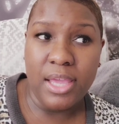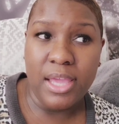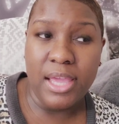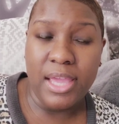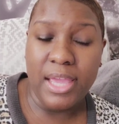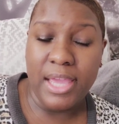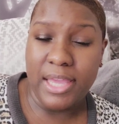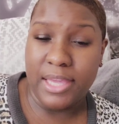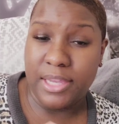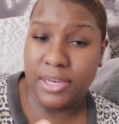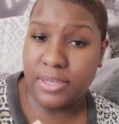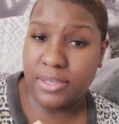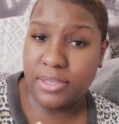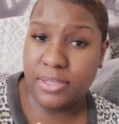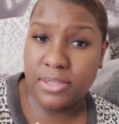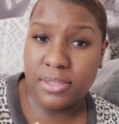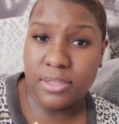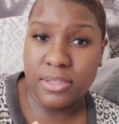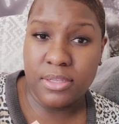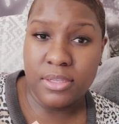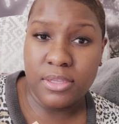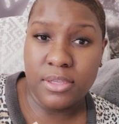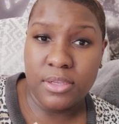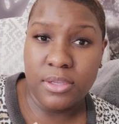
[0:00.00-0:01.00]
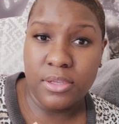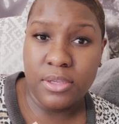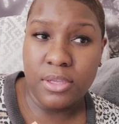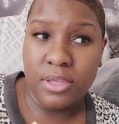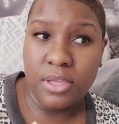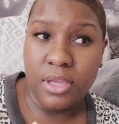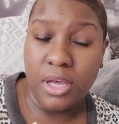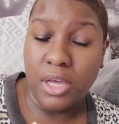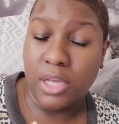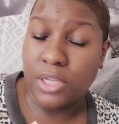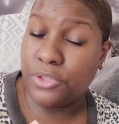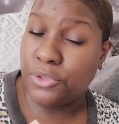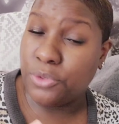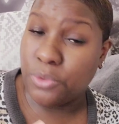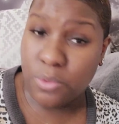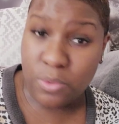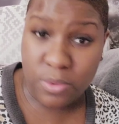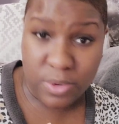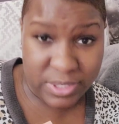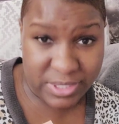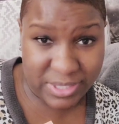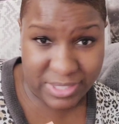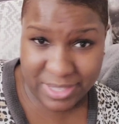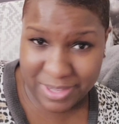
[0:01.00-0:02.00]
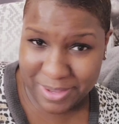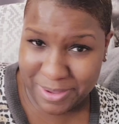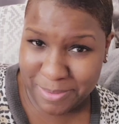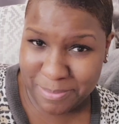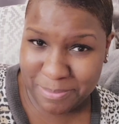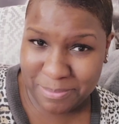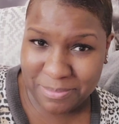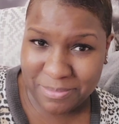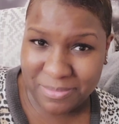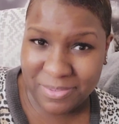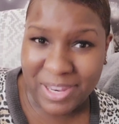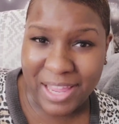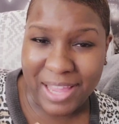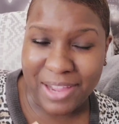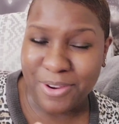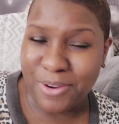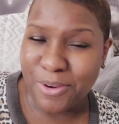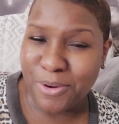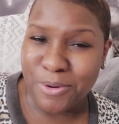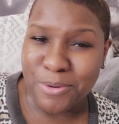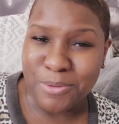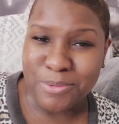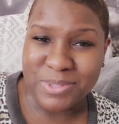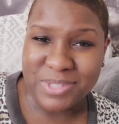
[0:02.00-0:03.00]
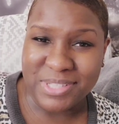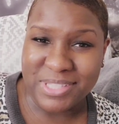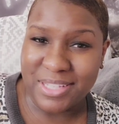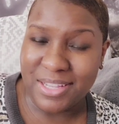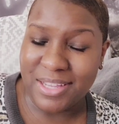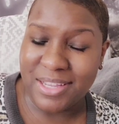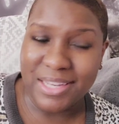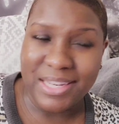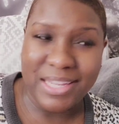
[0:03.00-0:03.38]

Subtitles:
and adores him like her own son,